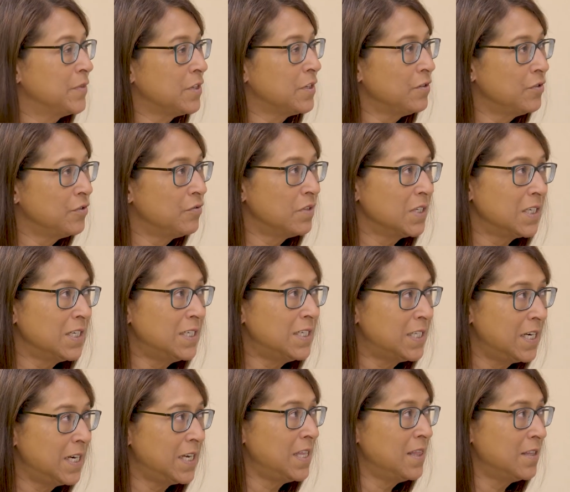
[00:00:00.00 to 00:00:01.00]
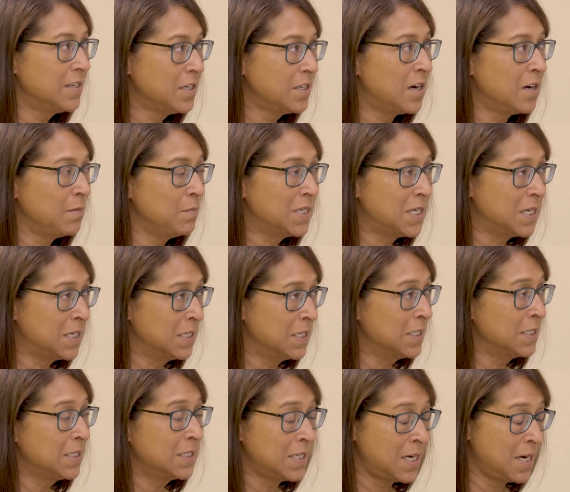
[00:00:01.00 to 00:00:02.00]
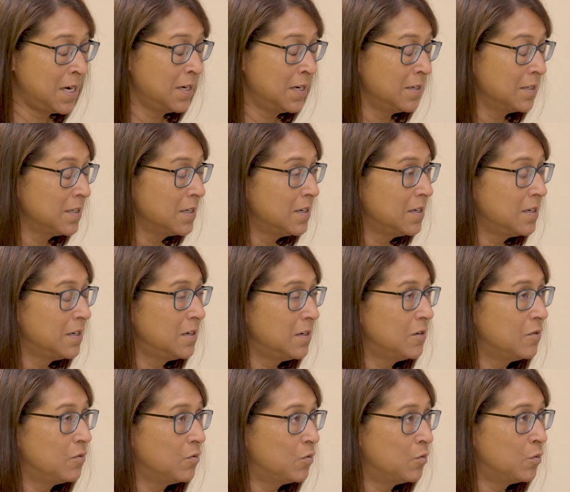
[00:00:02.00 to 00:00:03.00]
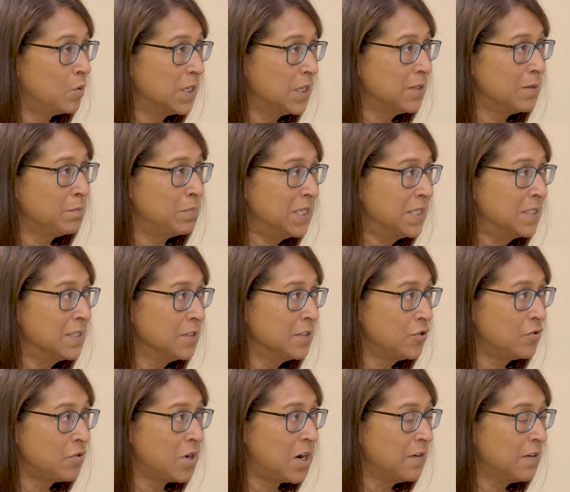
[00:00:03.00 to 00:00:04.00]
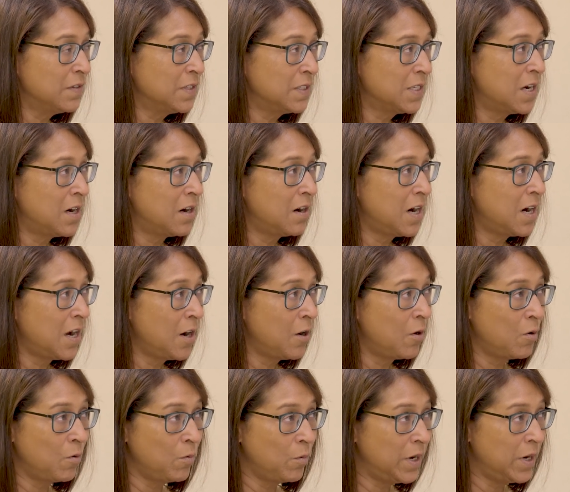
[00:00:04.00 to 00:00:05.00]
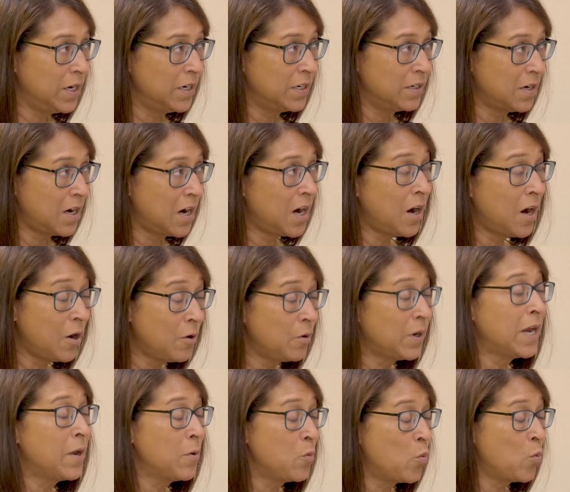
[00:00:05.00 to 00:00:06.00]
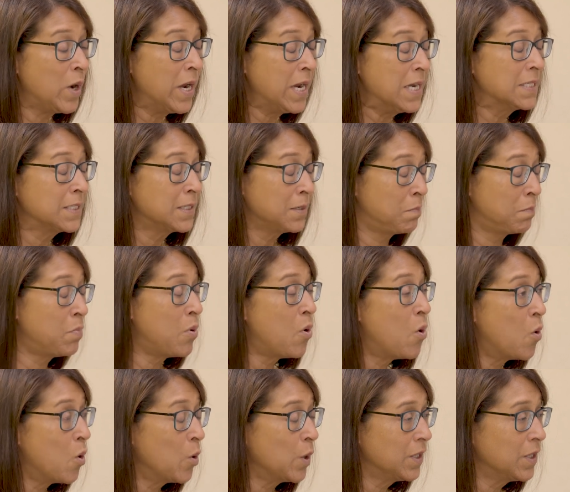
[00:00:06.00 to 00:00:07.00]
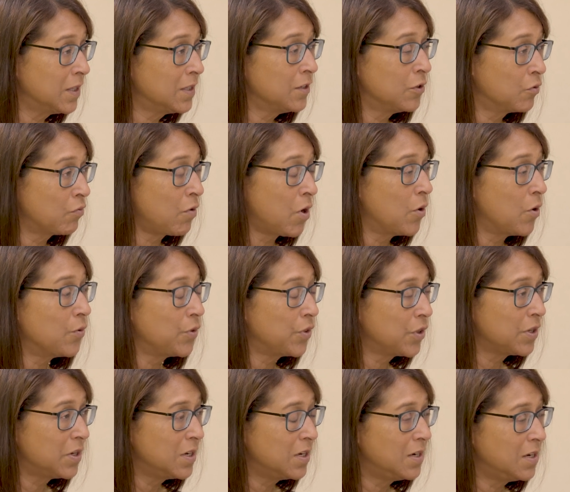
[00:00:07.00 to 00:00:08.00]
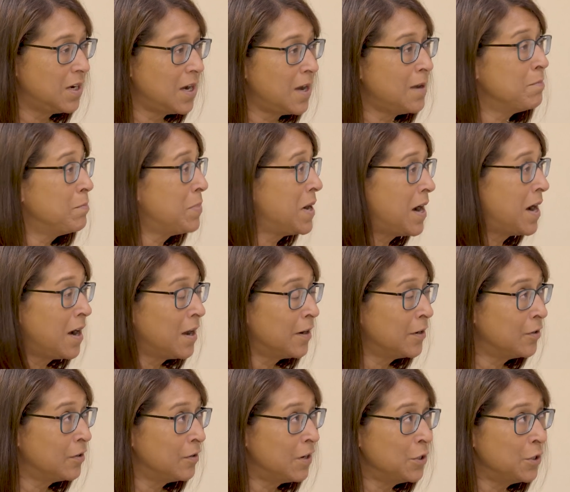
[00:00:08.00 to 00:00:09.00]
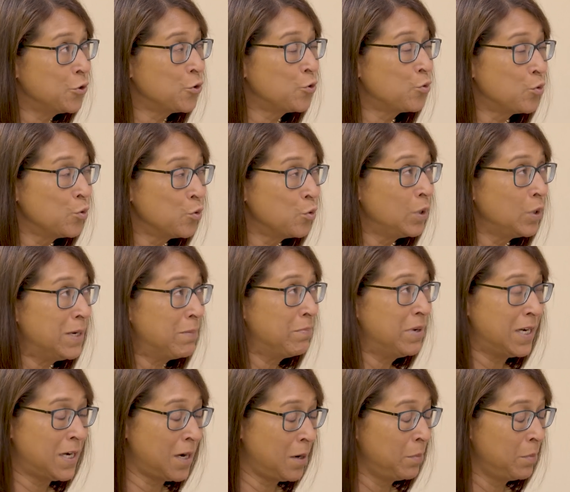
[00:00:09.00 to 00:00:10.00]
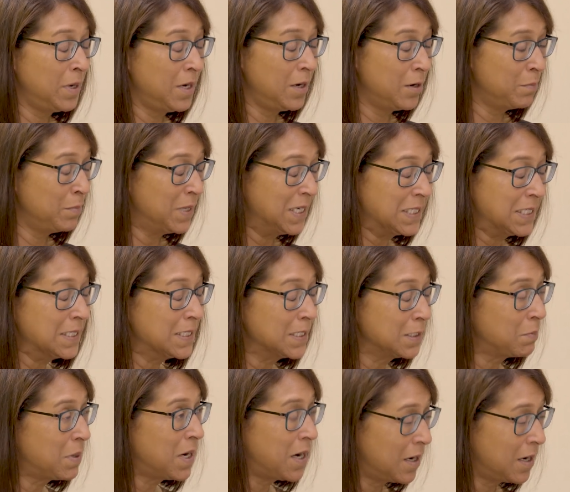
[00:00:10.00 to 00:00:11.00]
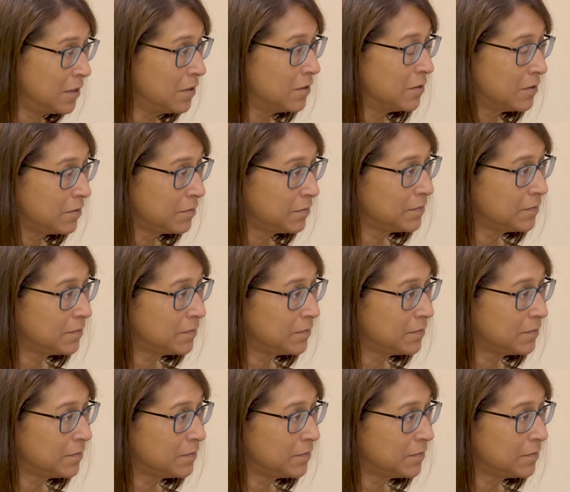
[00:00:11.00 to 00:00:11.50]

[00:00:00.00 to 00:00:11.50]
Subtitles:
So it's really taking the time to understand what the business drivers are, how can we support the growth and partner and truly becoming a business partner.